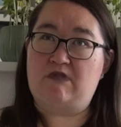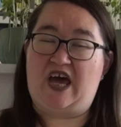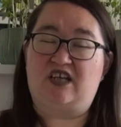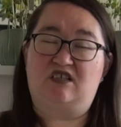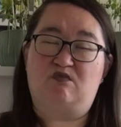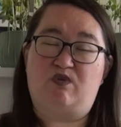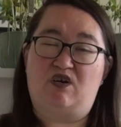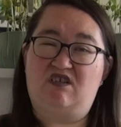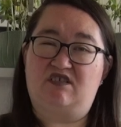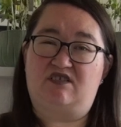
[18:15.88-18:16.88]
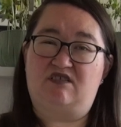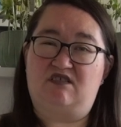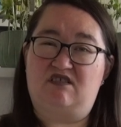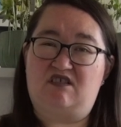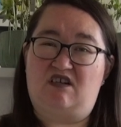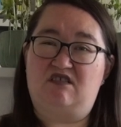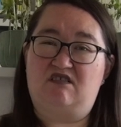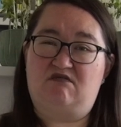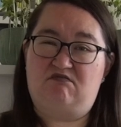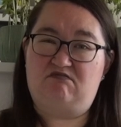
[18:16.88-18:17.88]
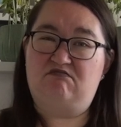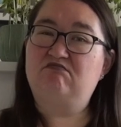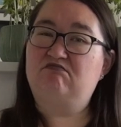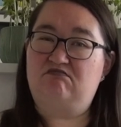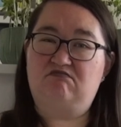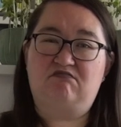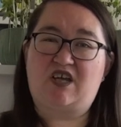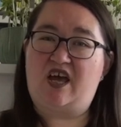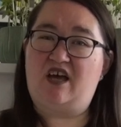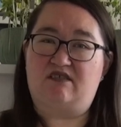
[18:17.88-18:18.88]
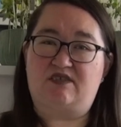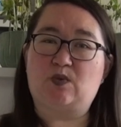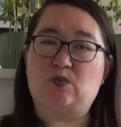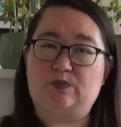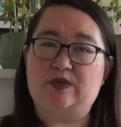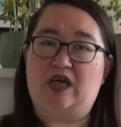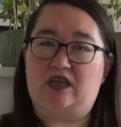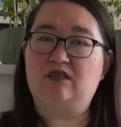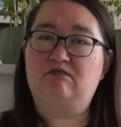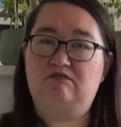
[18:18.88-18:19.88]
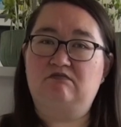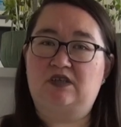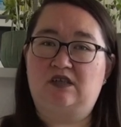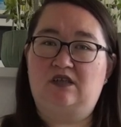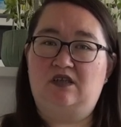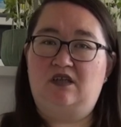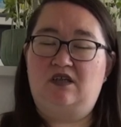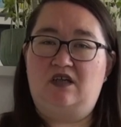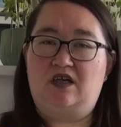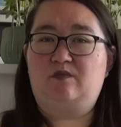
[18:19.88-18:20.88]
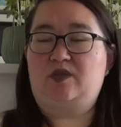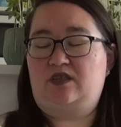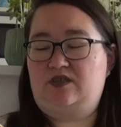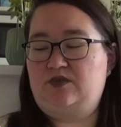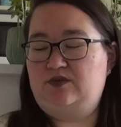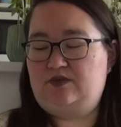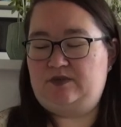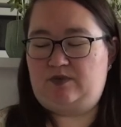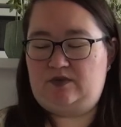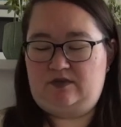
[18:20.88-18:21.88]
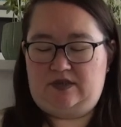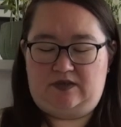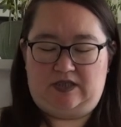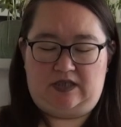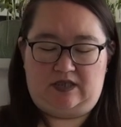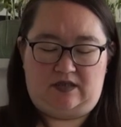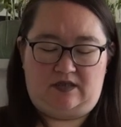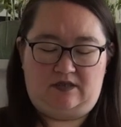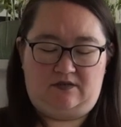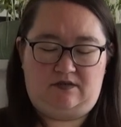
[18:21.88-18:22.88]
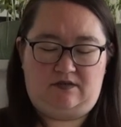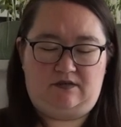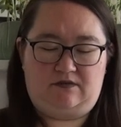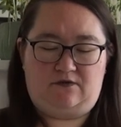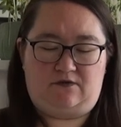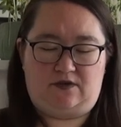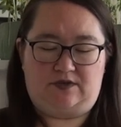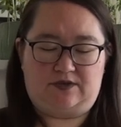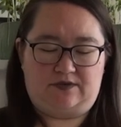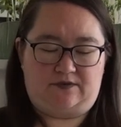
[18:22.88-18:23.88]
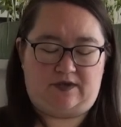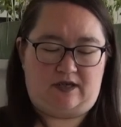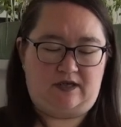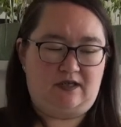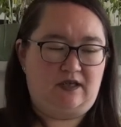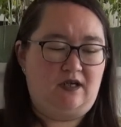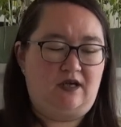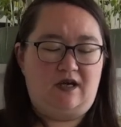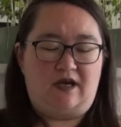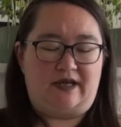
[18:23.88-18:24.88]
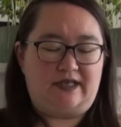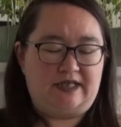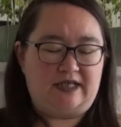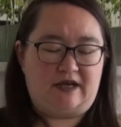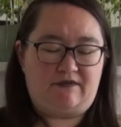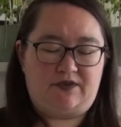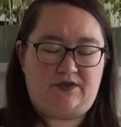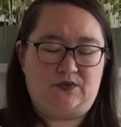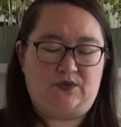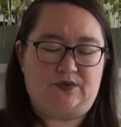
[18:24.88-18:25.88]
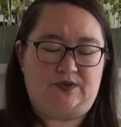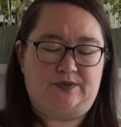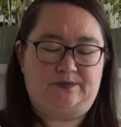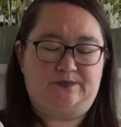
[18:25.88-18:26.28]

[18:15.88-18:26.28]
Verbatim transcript: adding the pockets to the skirt yeah, that'd be it. And I'm going to do the, the uh, fronts of that. And I did have a thought